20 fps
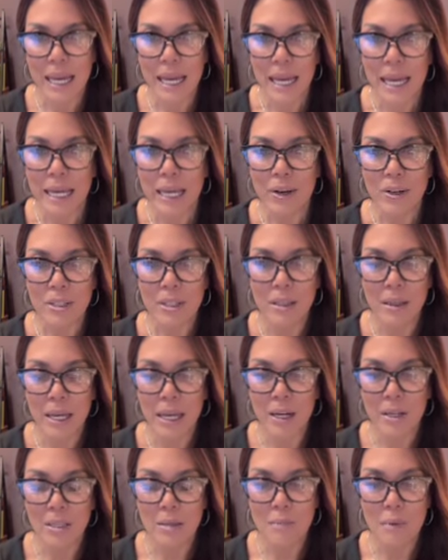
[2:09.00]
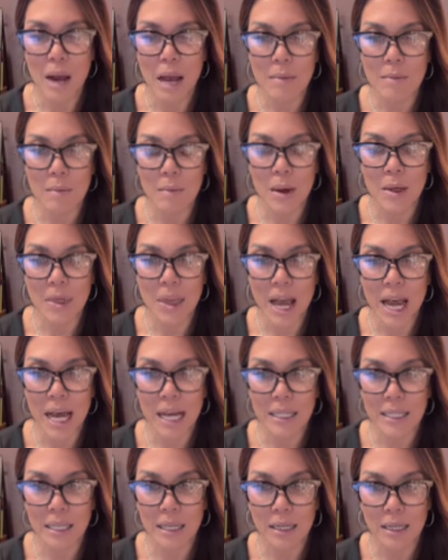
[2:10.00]
Here's the problem with
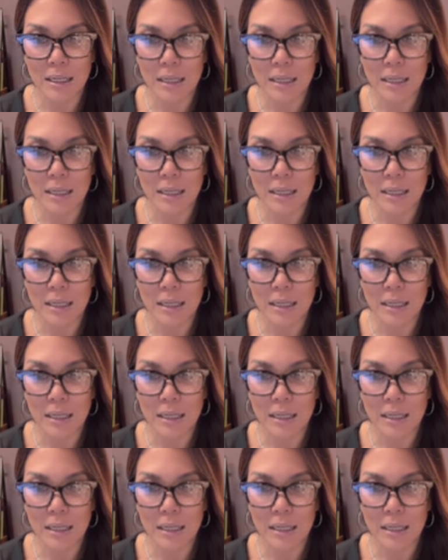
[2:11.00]
that.